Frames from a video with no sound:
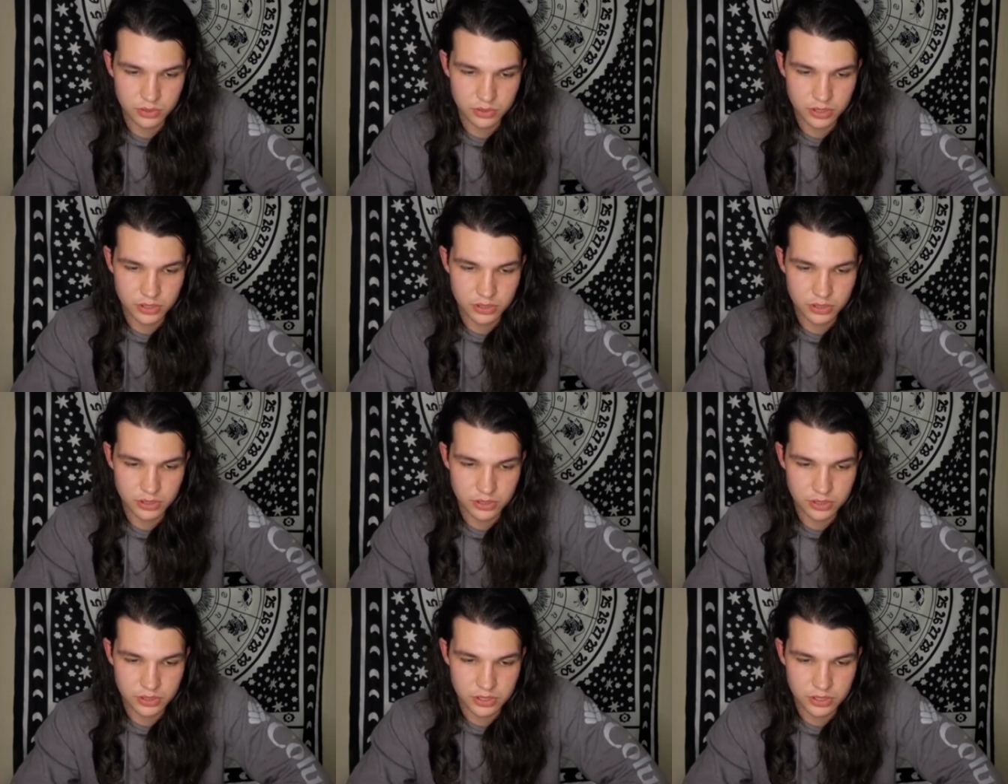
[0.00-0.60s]
during
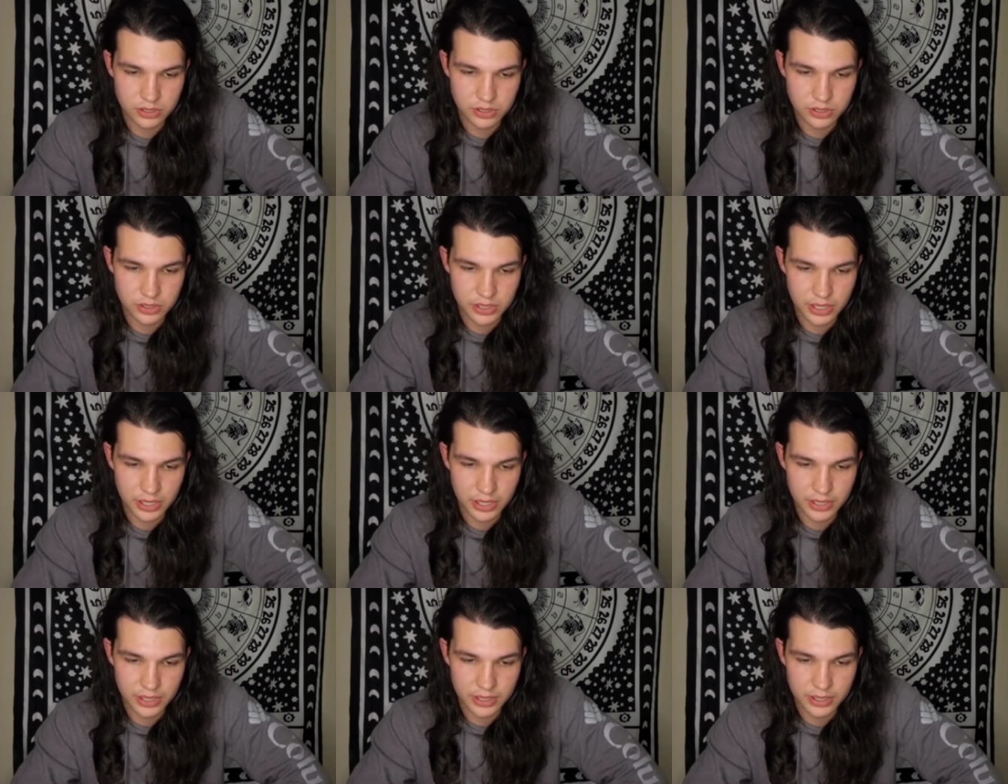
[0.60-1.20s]
the
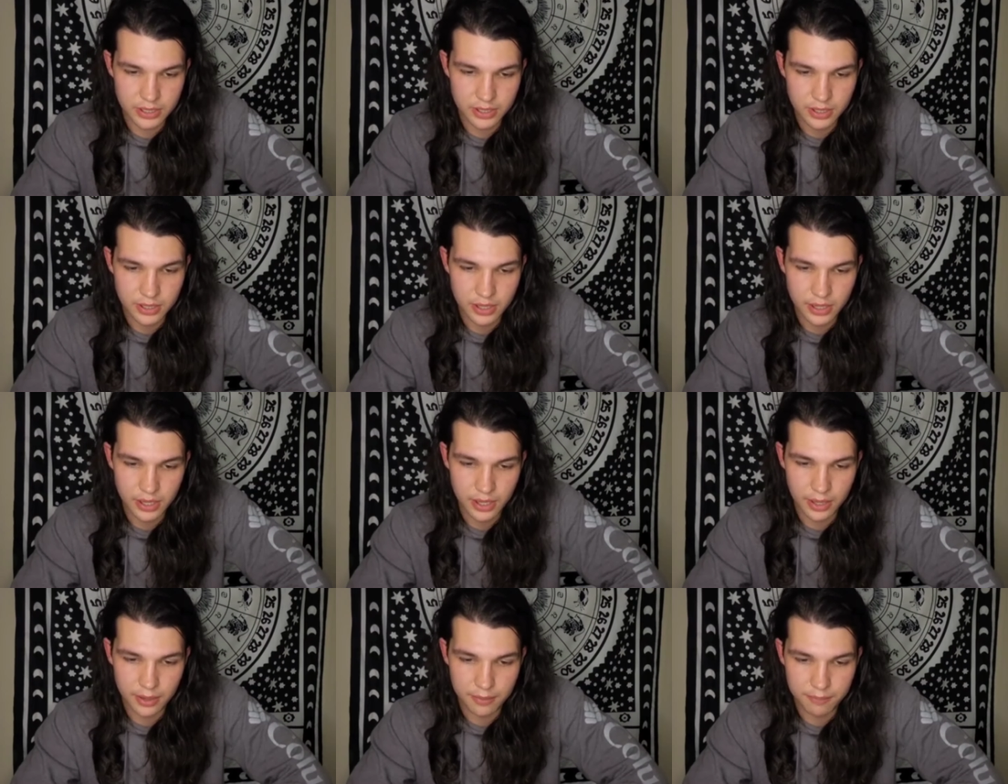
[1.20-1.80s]
CCA
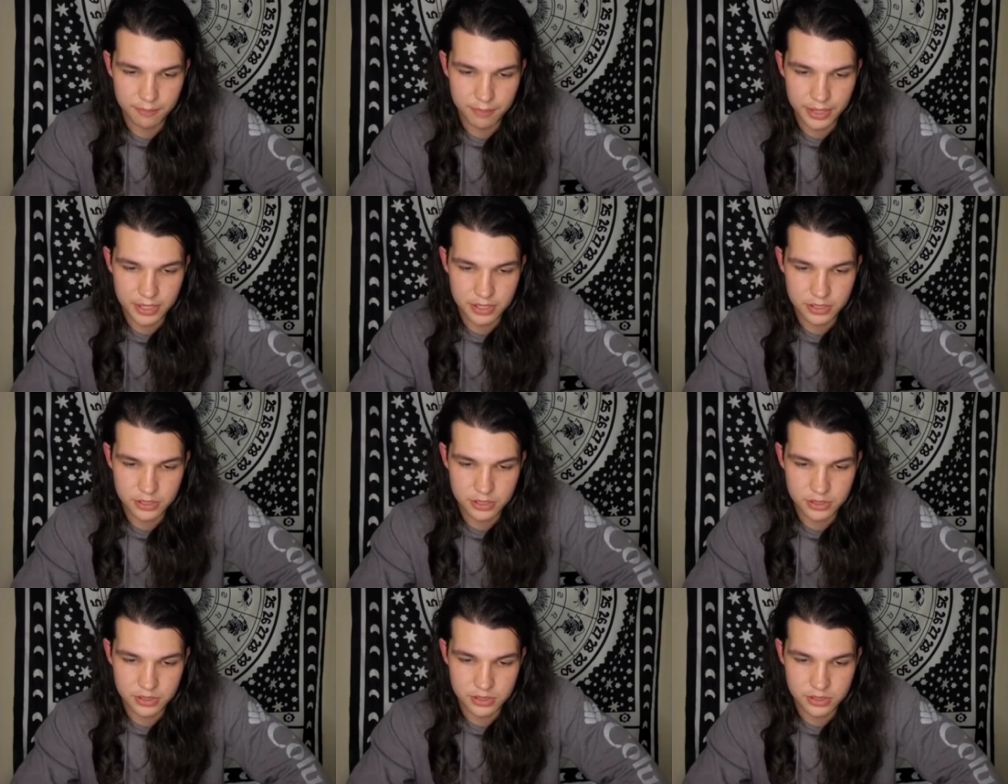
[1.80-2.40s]
and
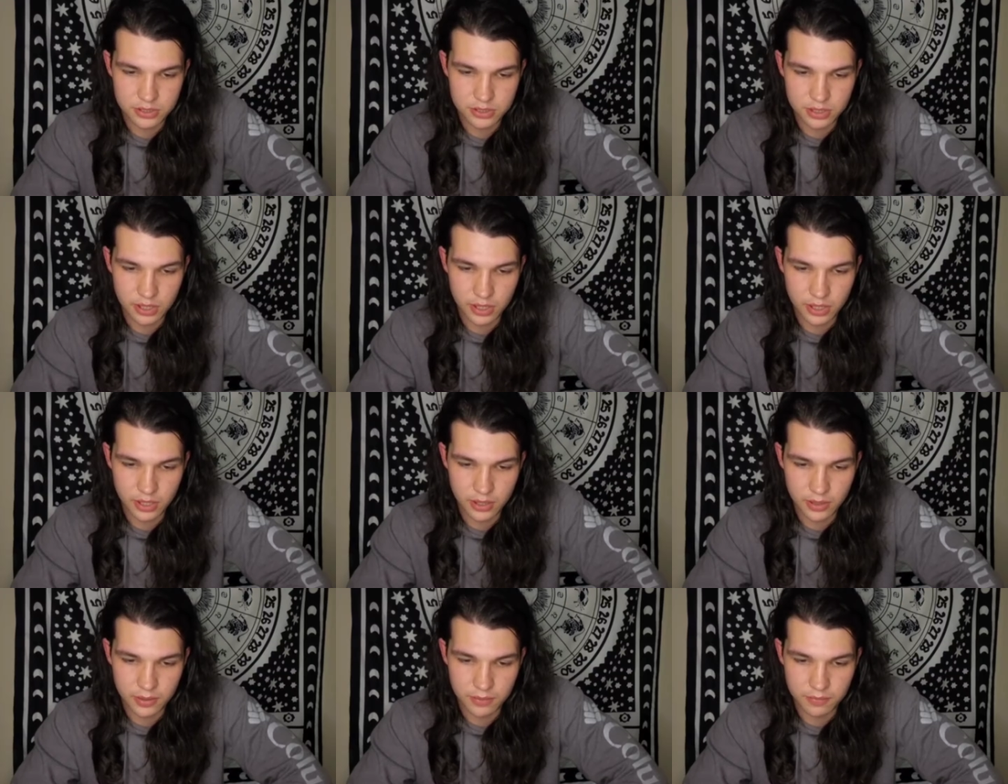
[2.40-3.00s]
patients
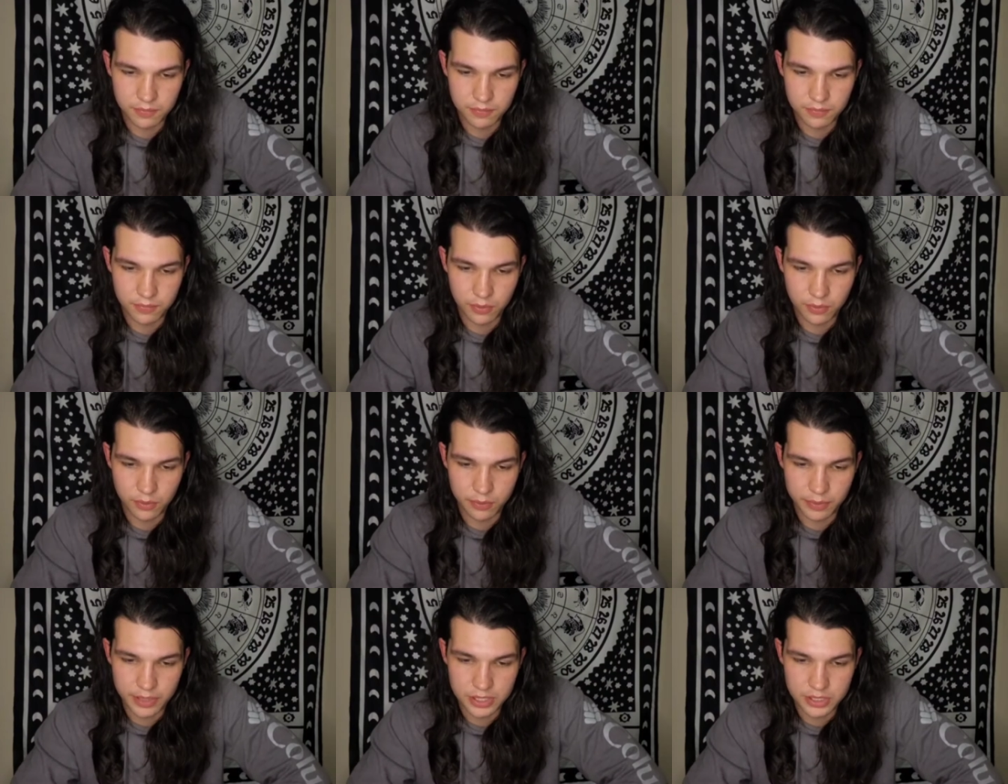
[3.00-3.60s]
um,
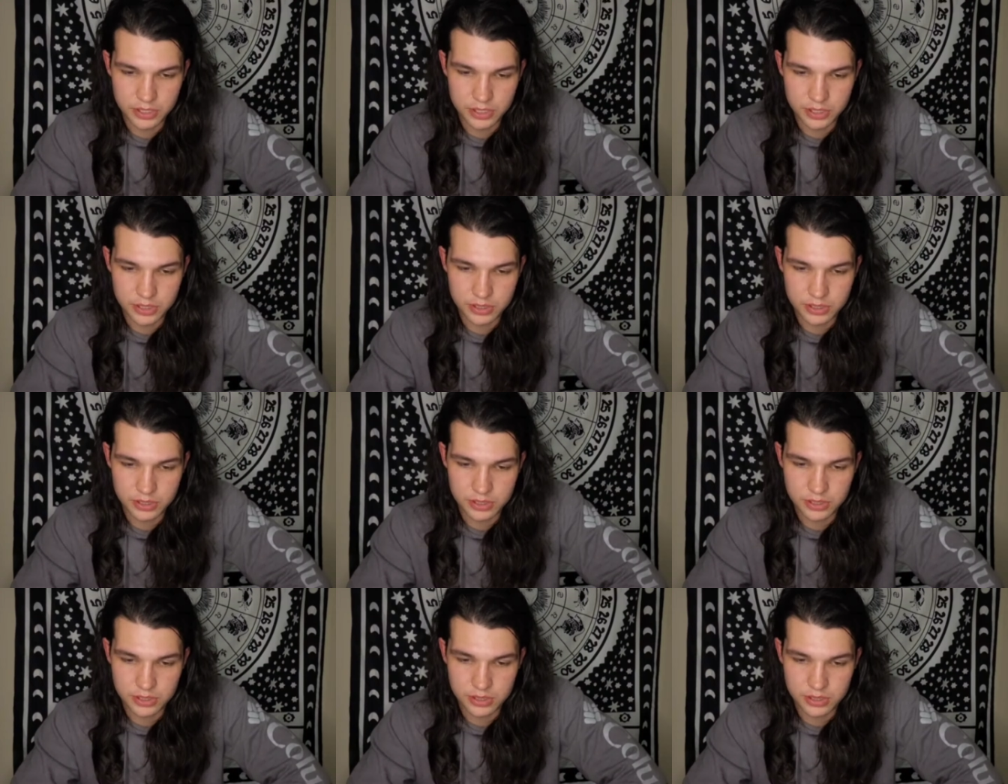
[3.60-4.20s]
for
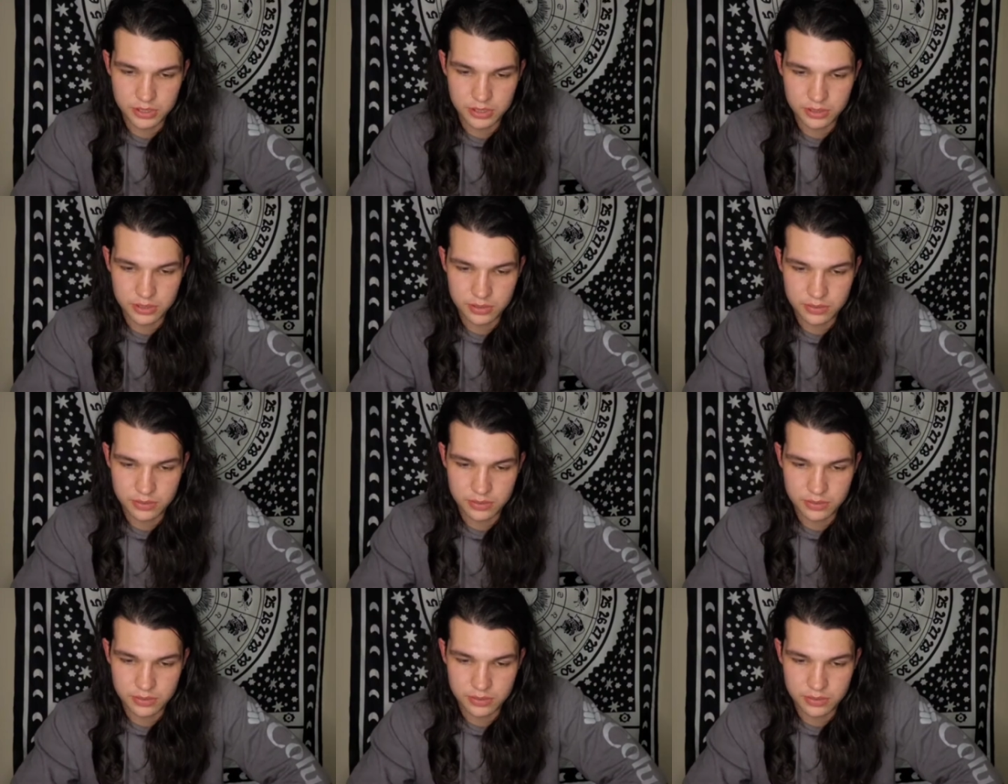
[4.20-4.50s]
patients